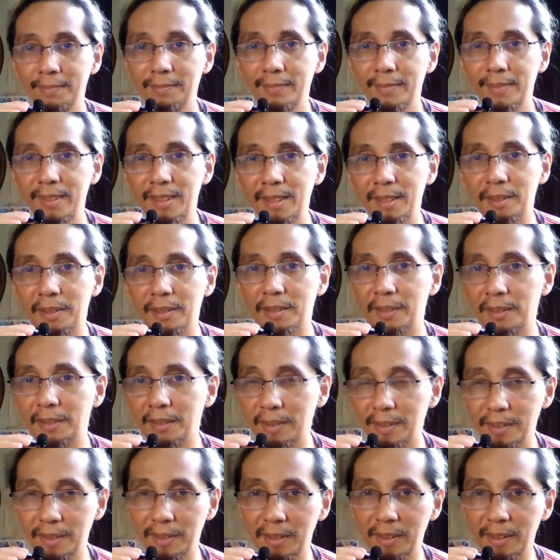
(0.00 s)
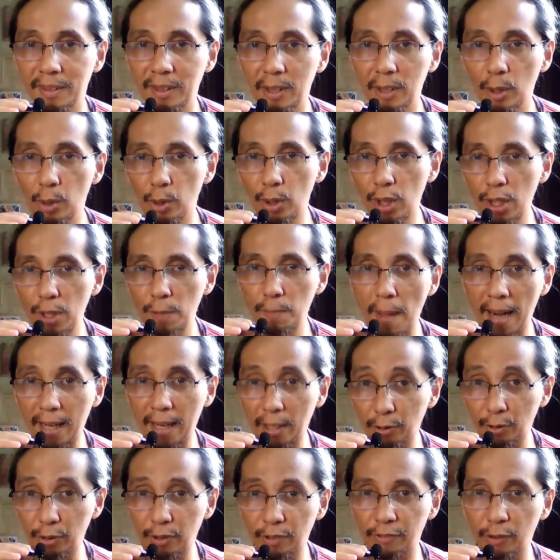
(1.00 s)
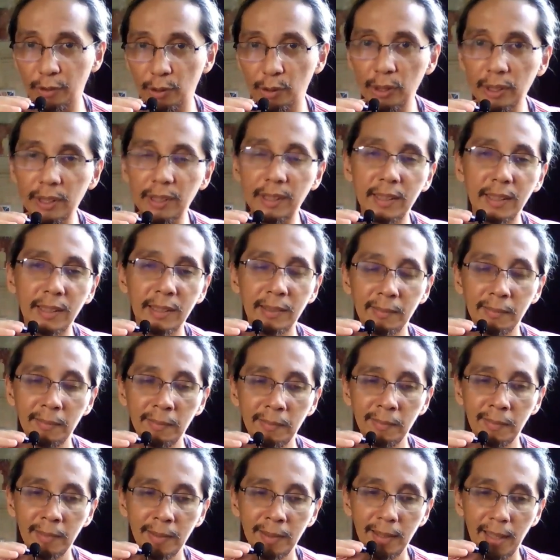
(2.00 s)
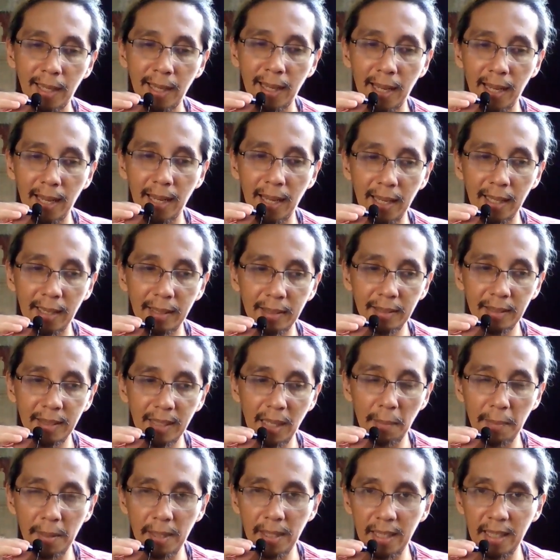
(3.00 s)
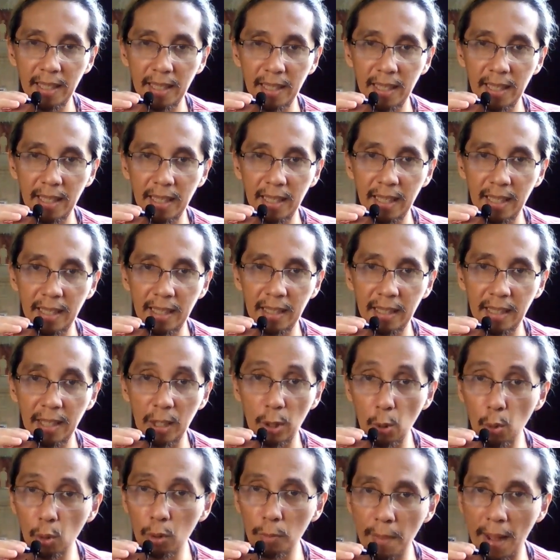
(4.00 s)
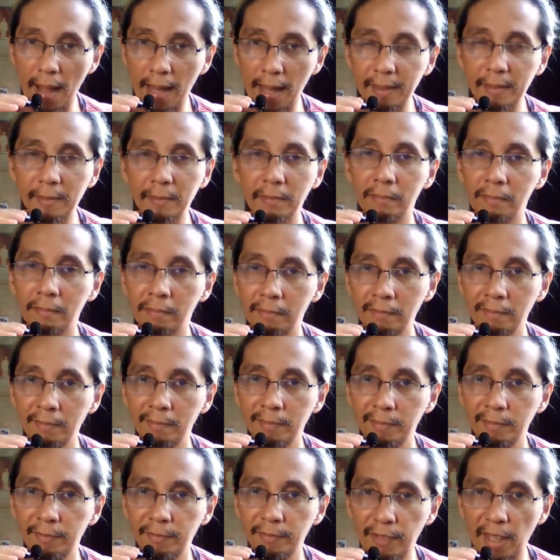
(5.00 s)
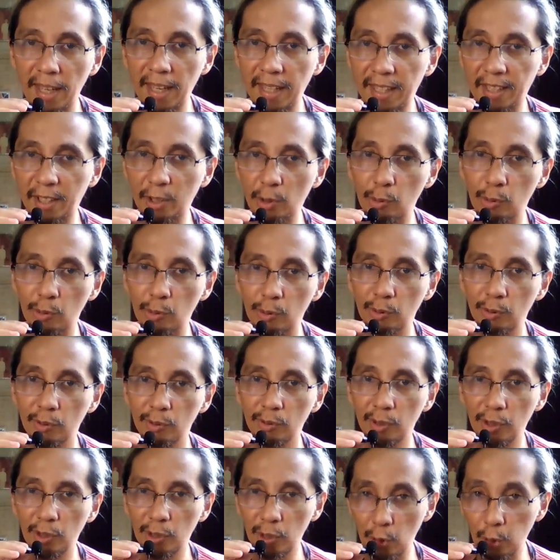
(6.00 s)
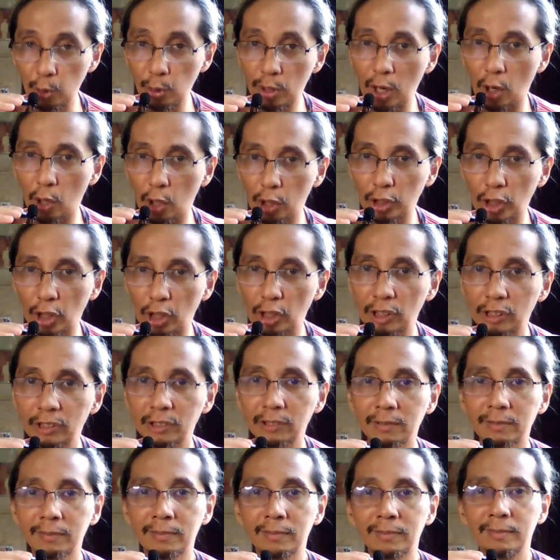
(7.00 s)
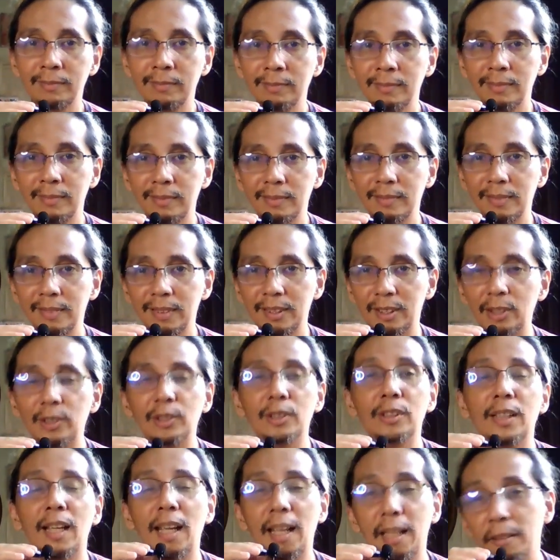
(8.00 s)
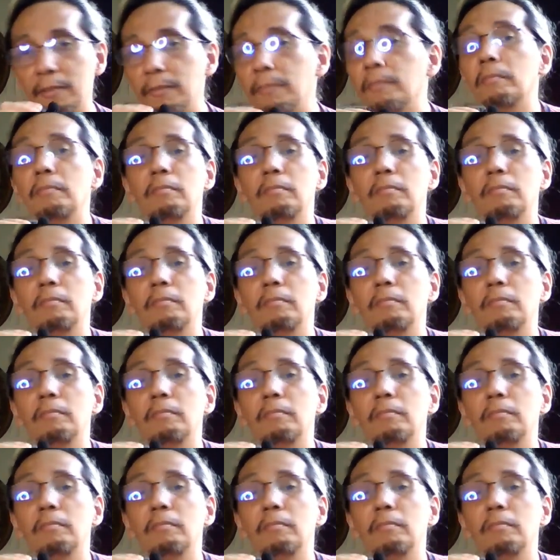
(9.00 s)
So, Luke is back into the fold. And sabi ni Luke Man, thank you, Yuga Odo. So, and